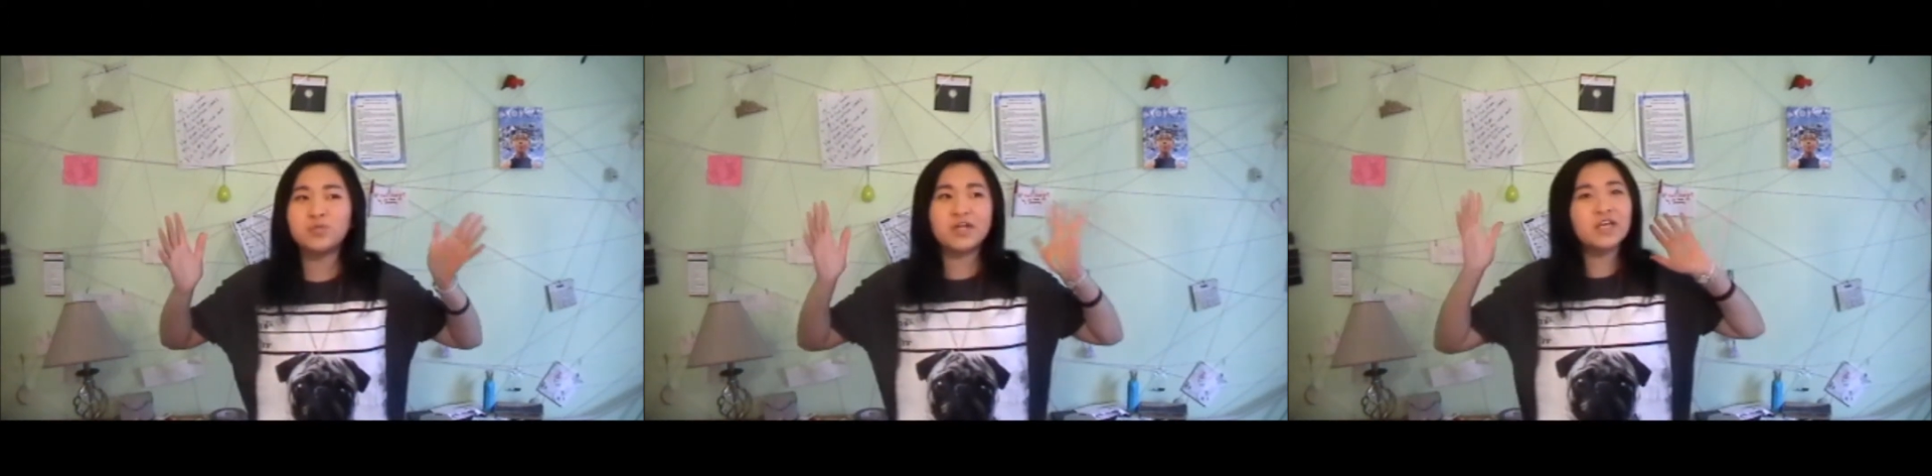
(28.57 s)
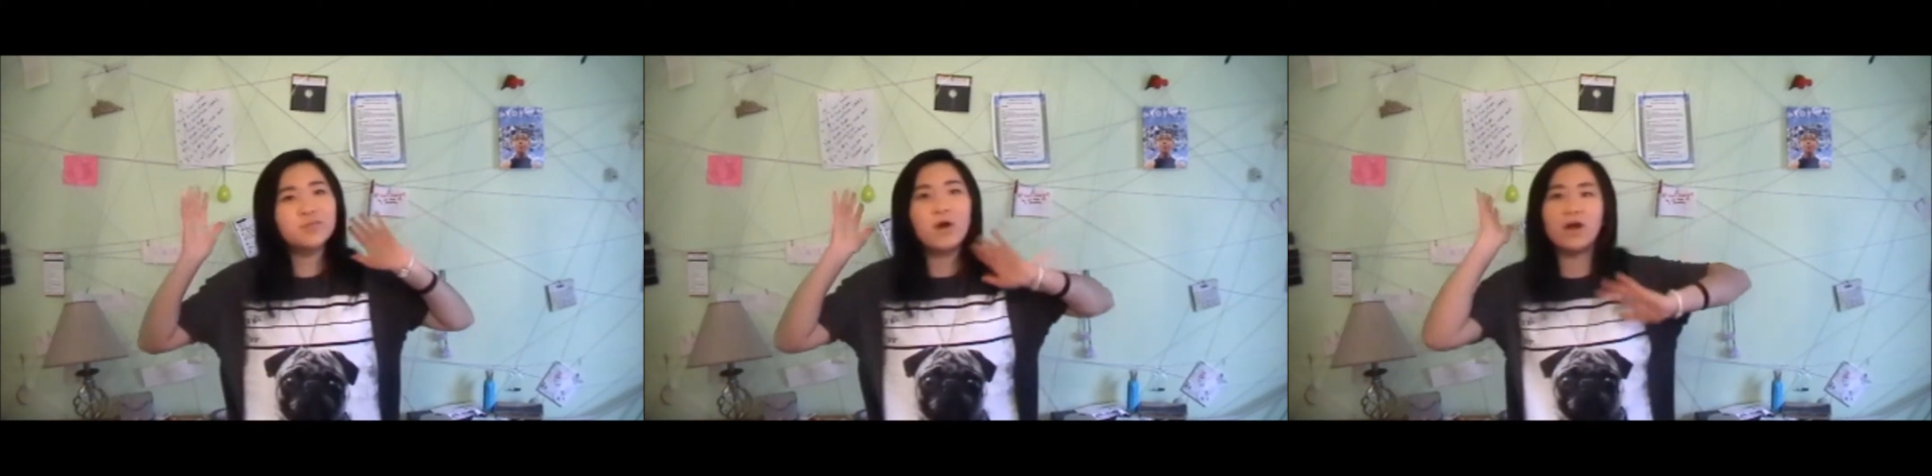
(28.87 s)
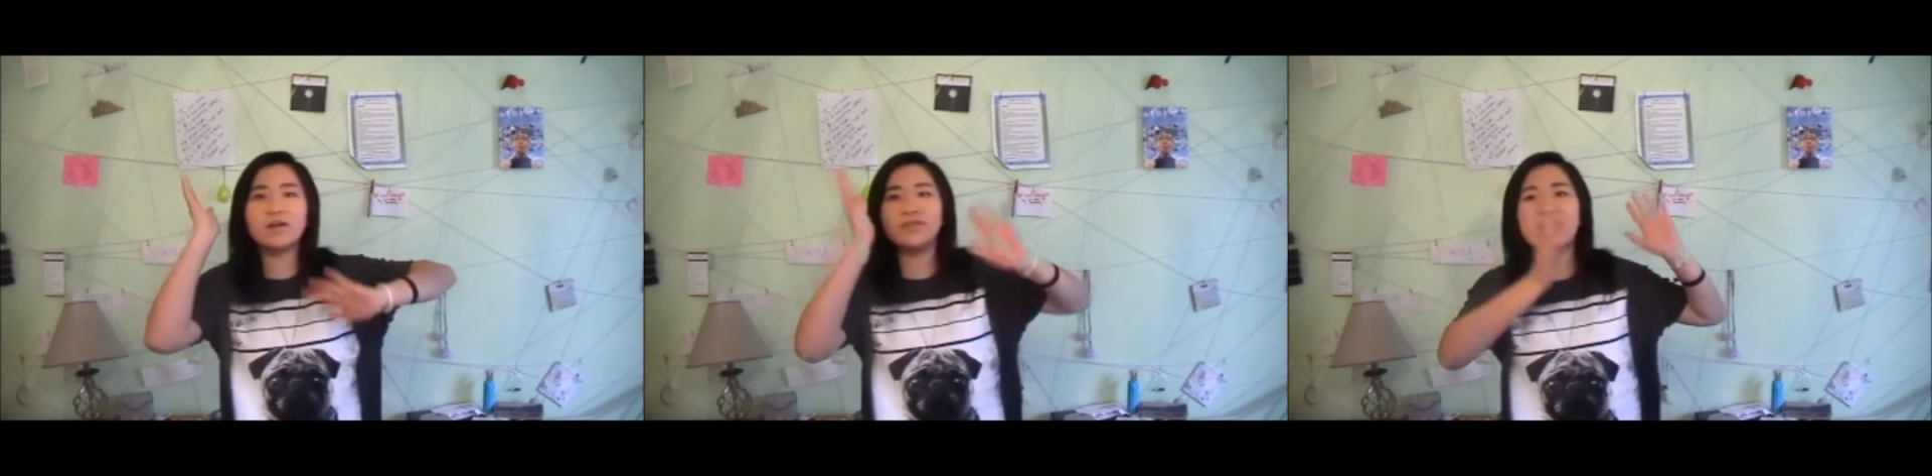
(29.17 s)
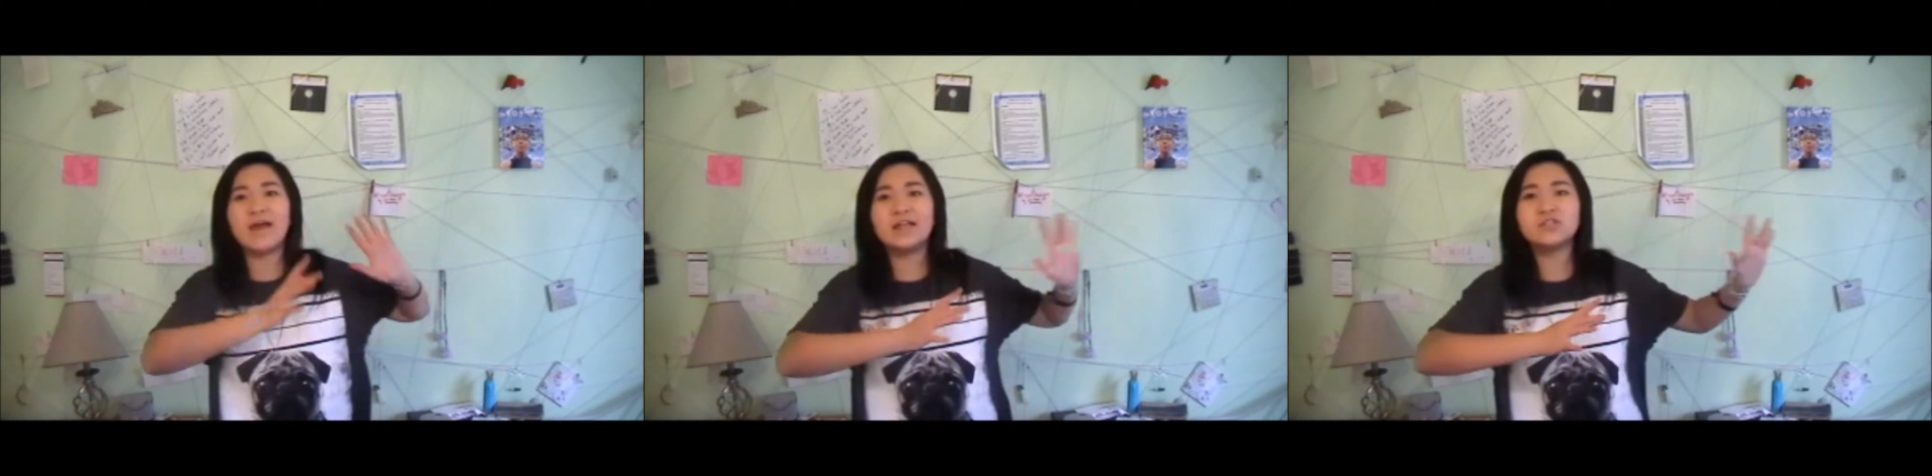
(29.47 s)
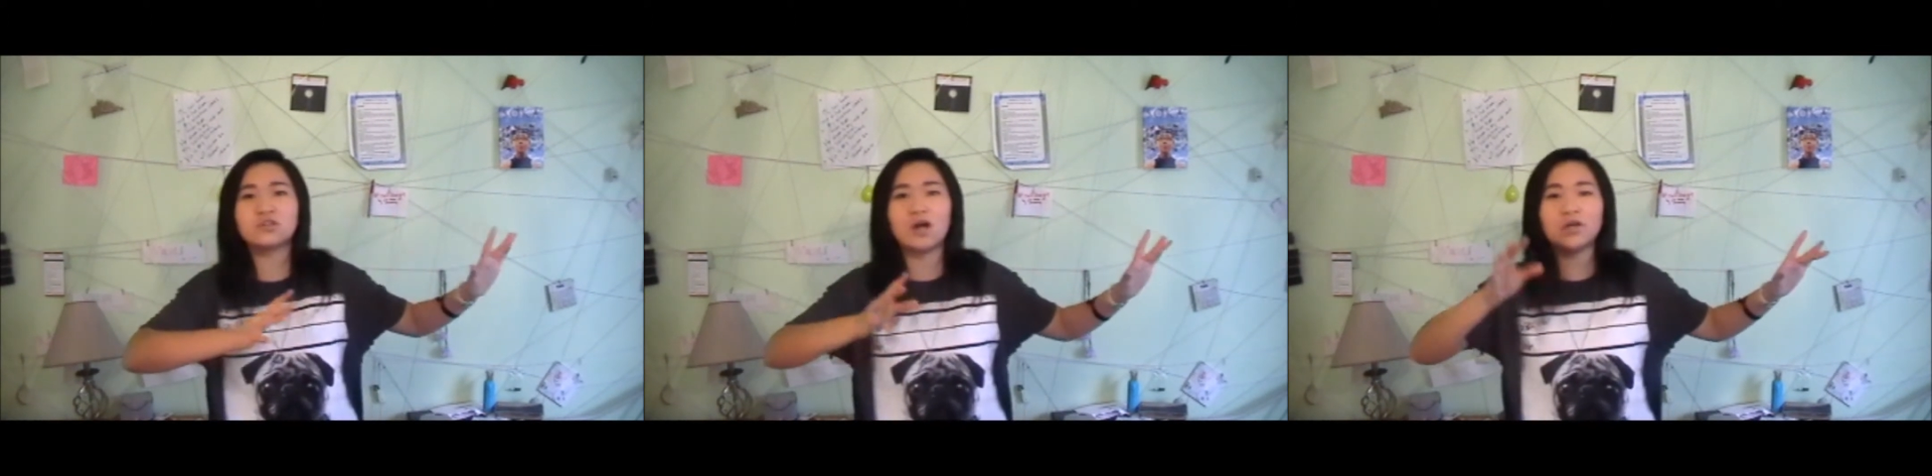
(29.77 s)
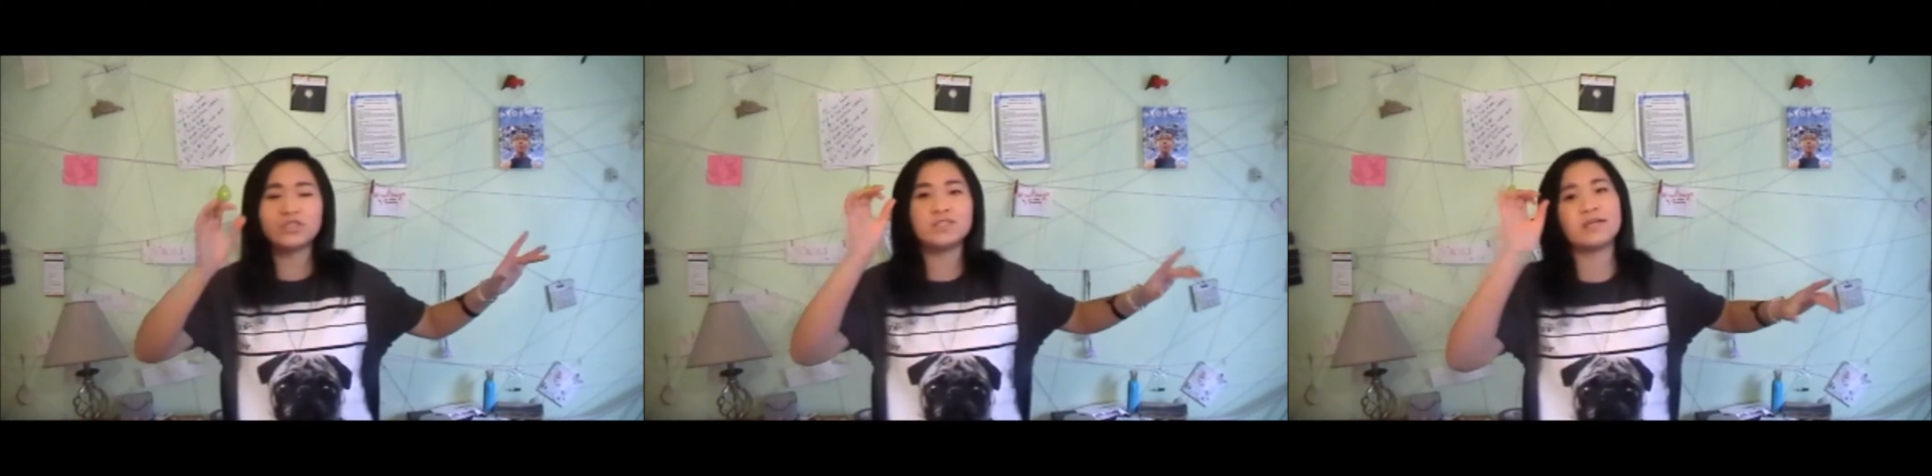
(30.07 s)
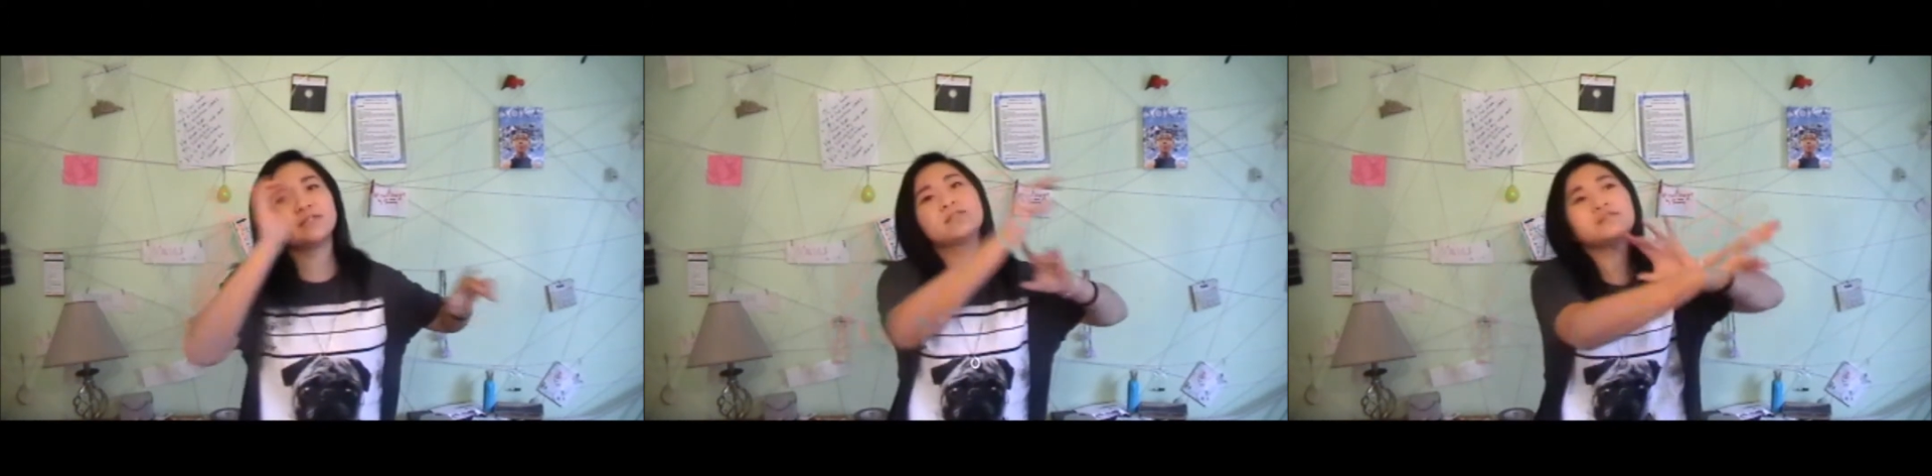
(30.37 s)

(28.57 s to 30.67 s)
breaking apart and the ends are all just like